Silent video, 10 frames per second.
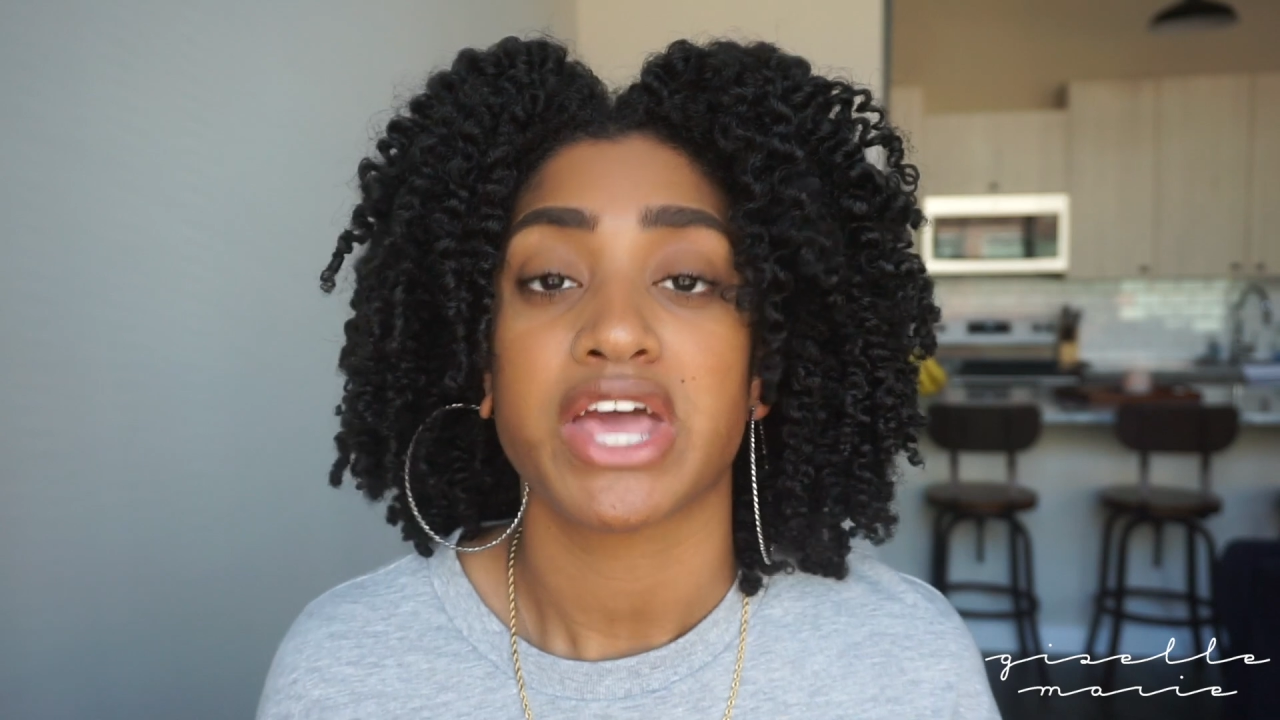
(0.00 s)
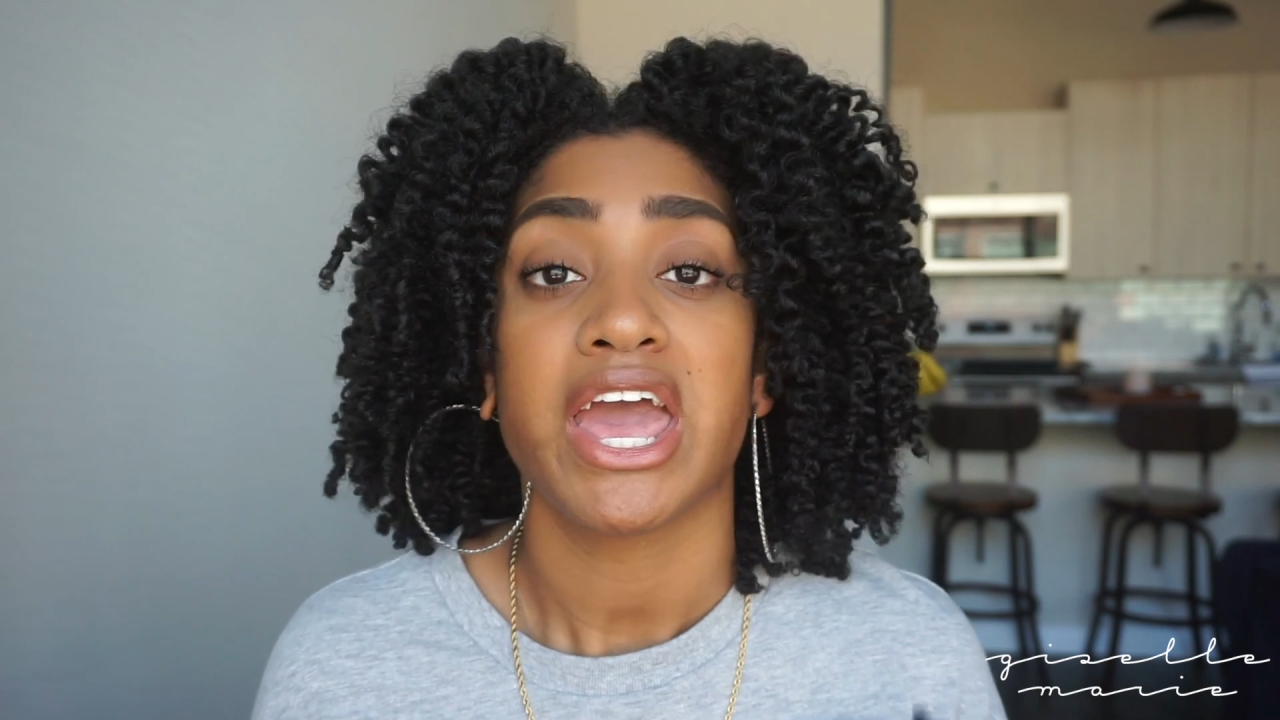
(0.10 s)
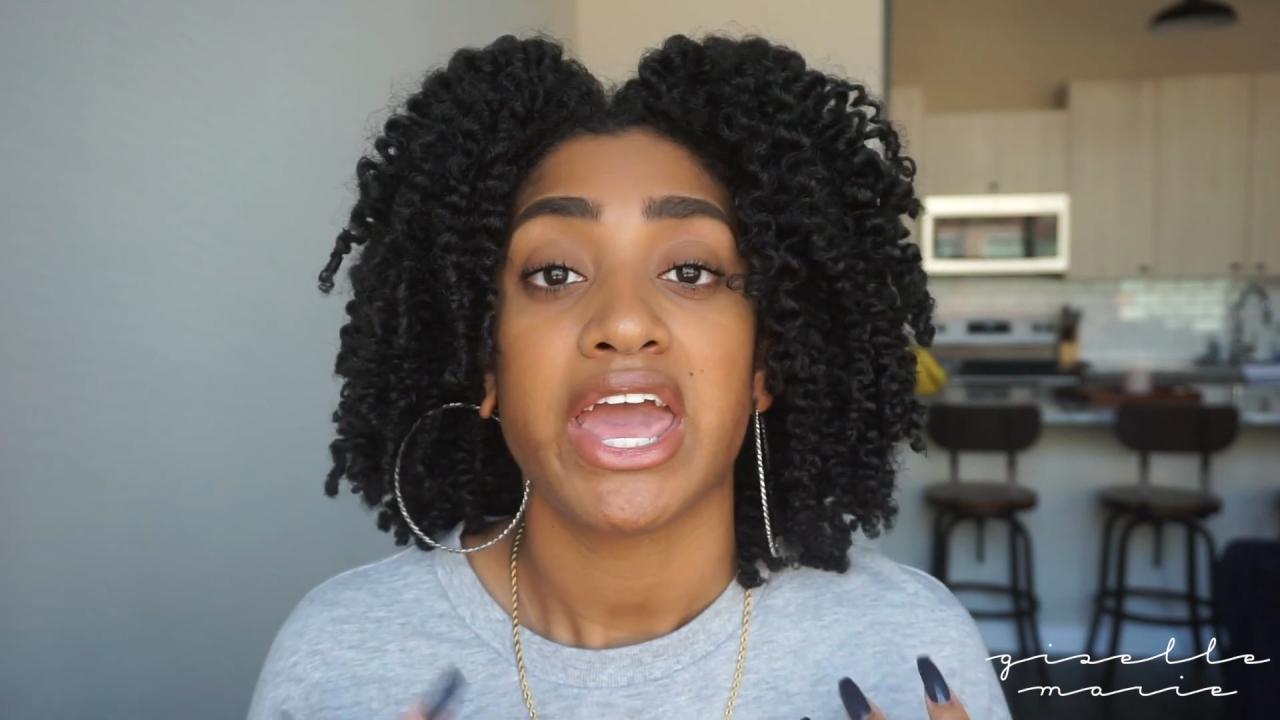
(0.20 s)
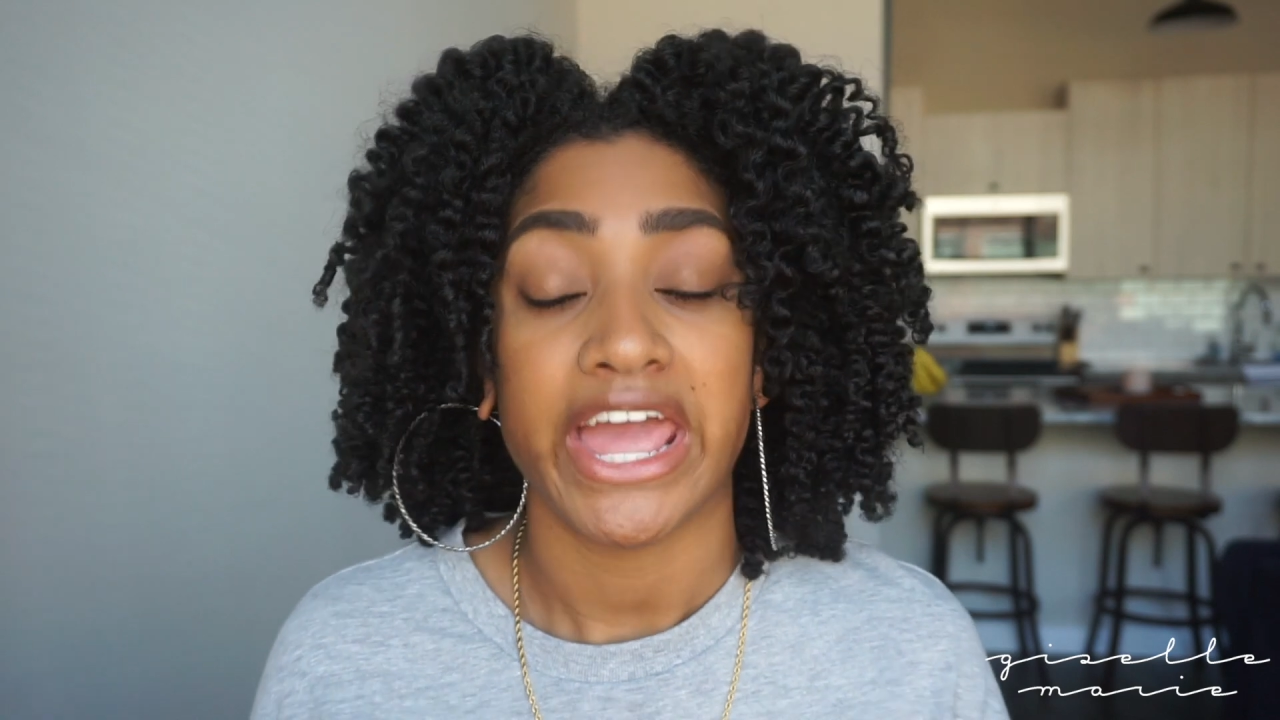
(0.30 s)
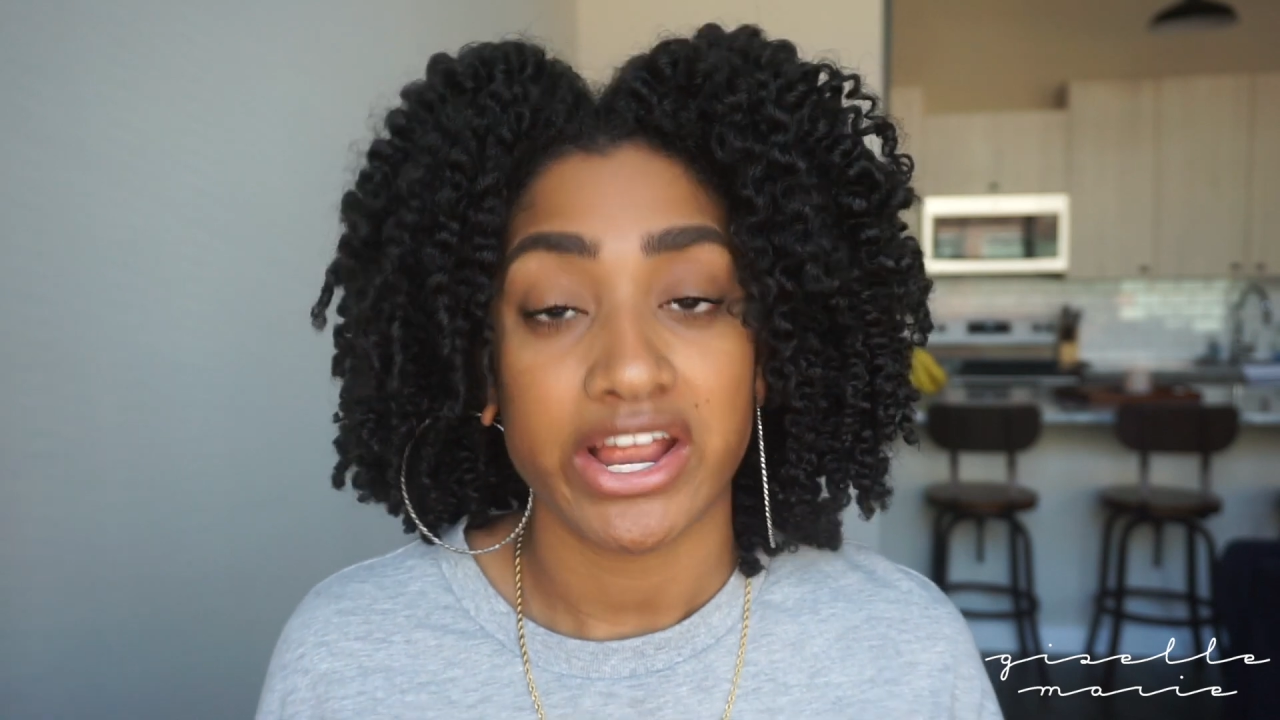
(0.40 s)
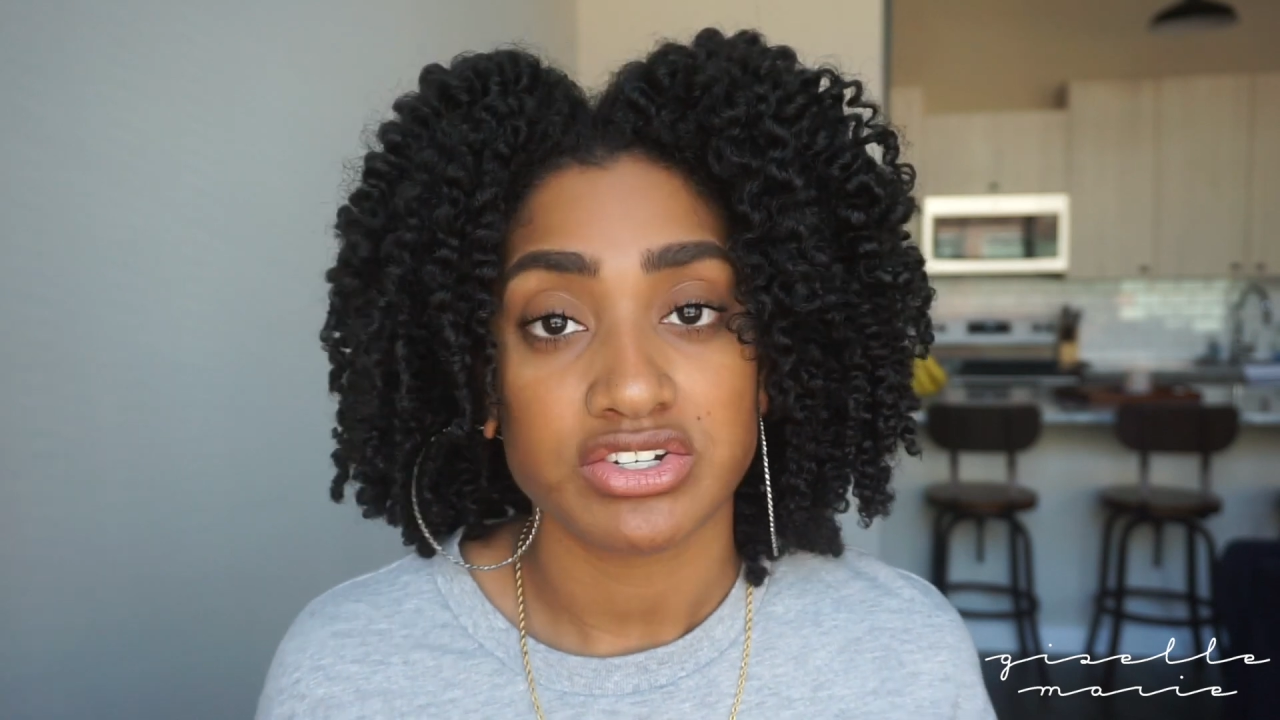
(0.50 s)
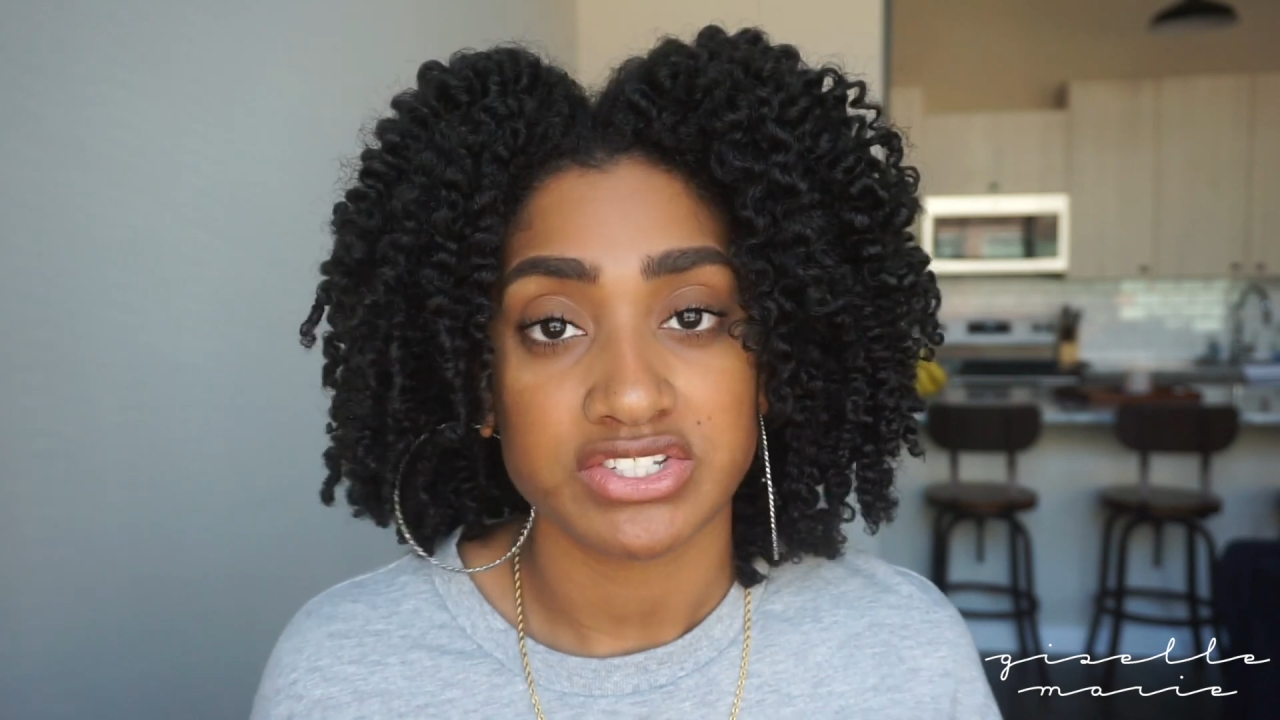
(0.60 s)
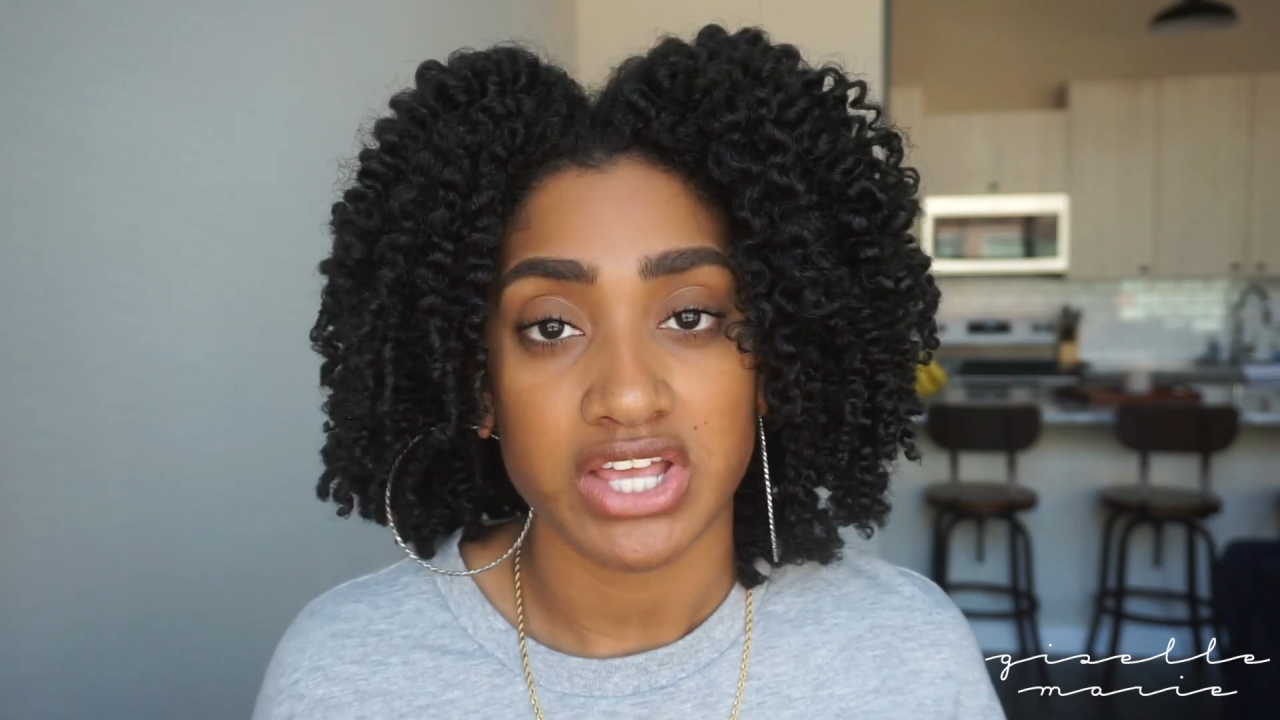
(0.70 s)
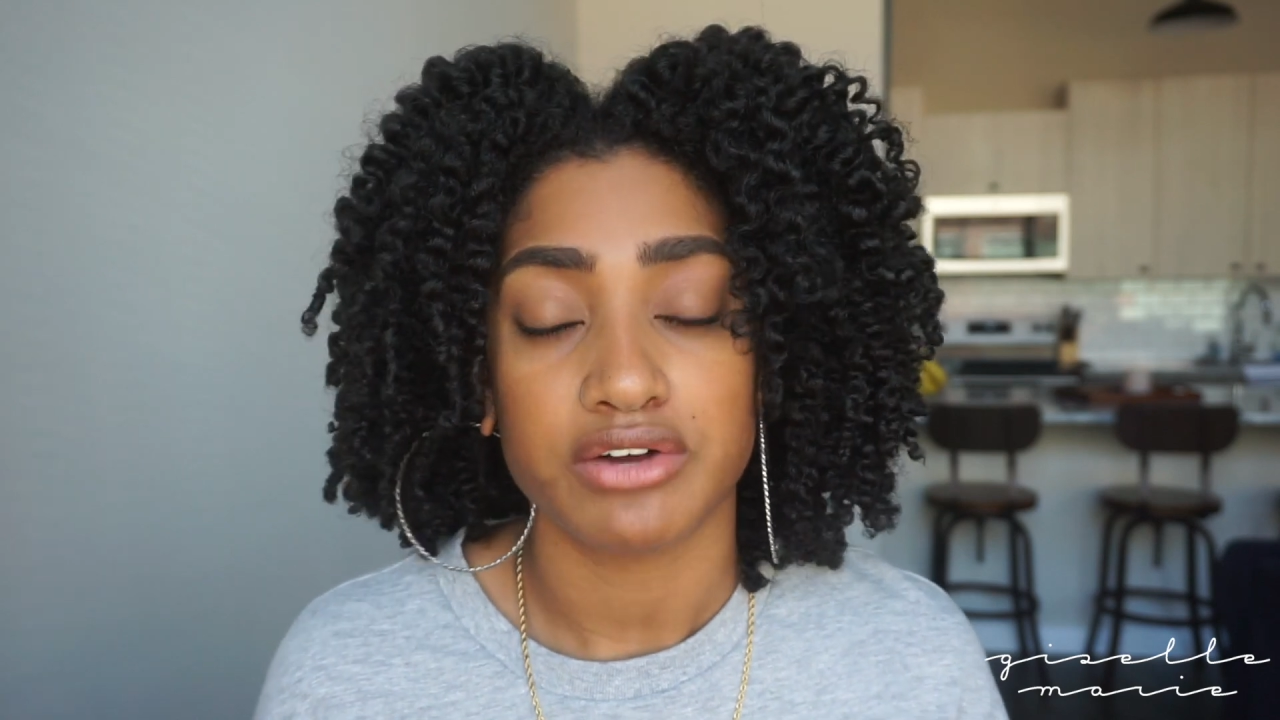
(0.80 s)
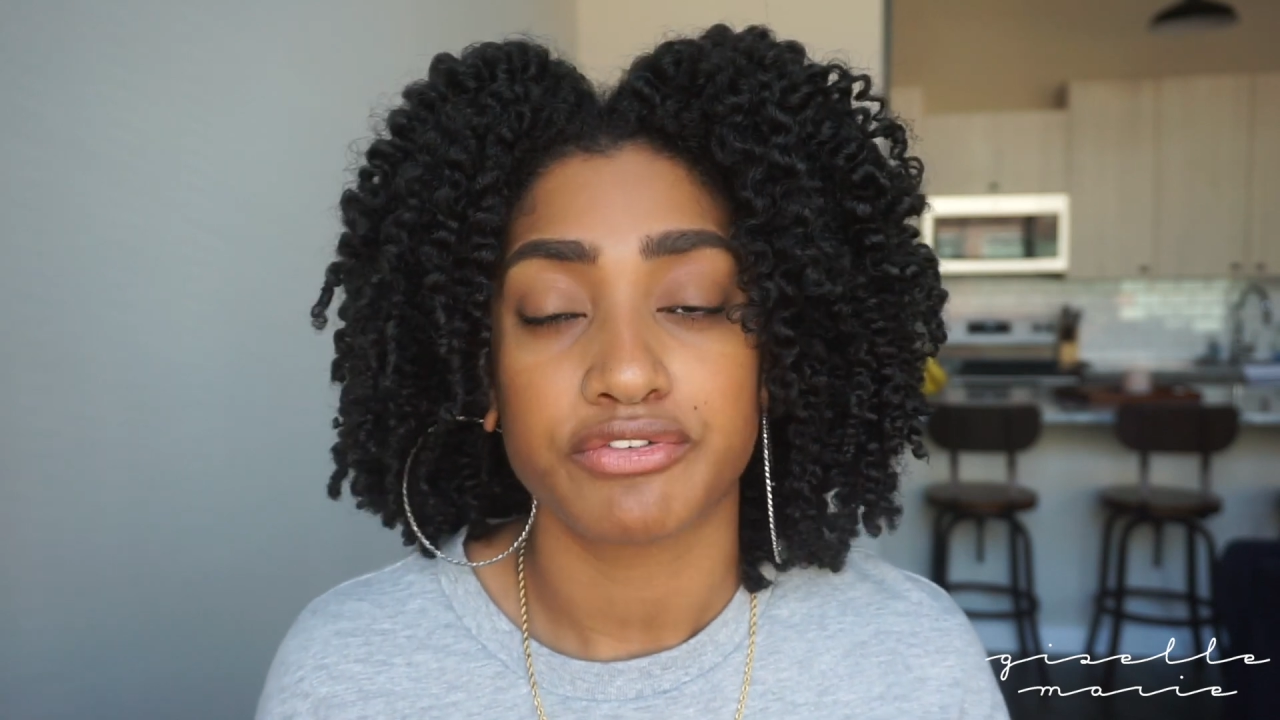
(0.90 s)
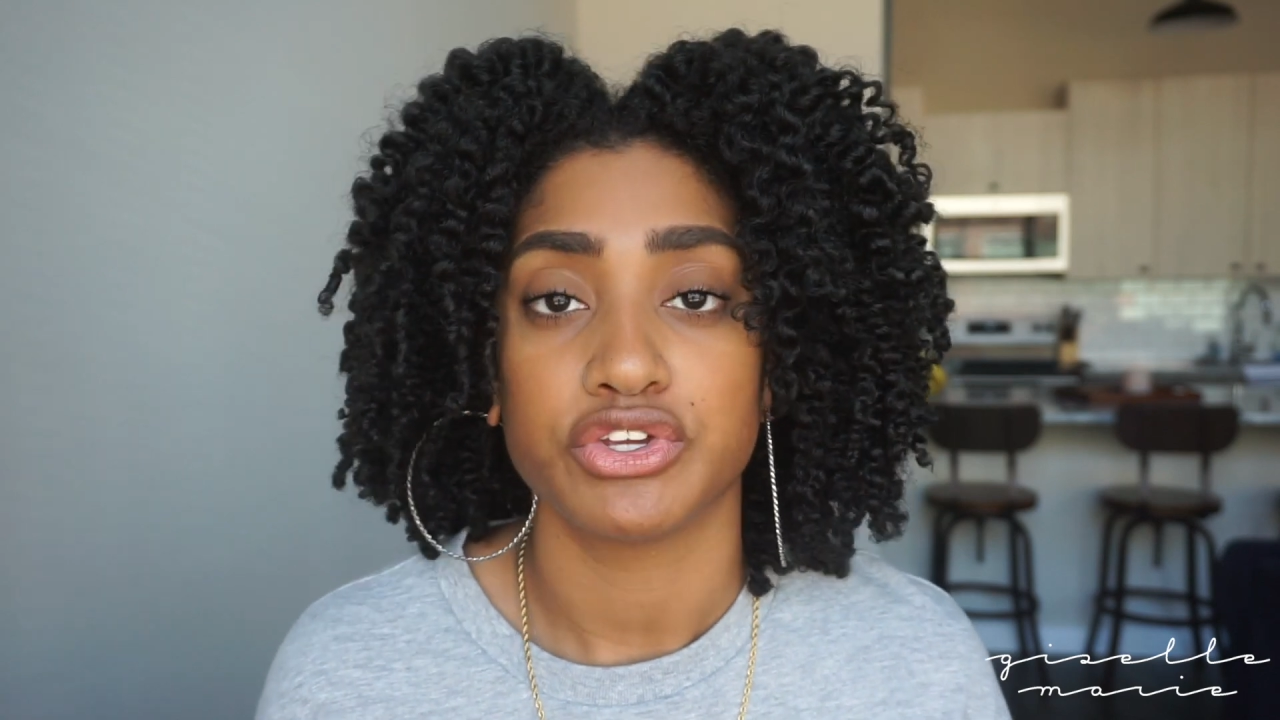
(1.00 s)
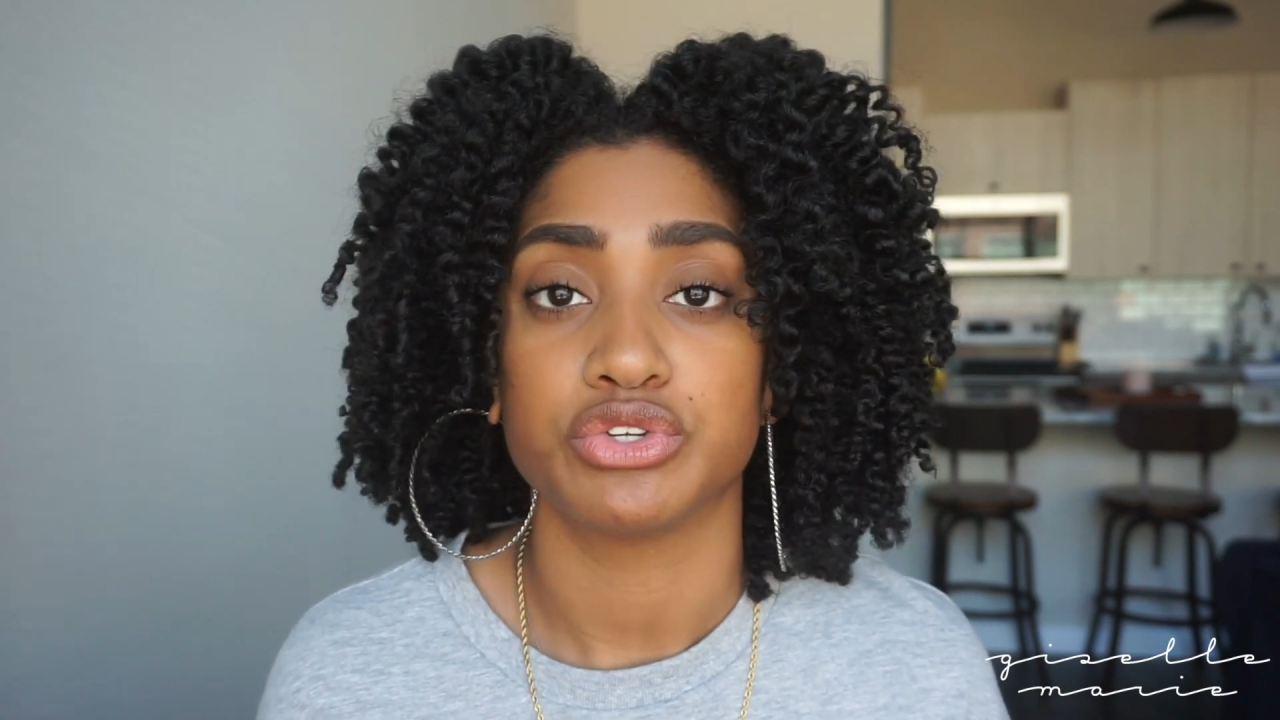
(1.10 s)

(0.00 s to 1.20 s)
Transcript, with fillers: hairstyle for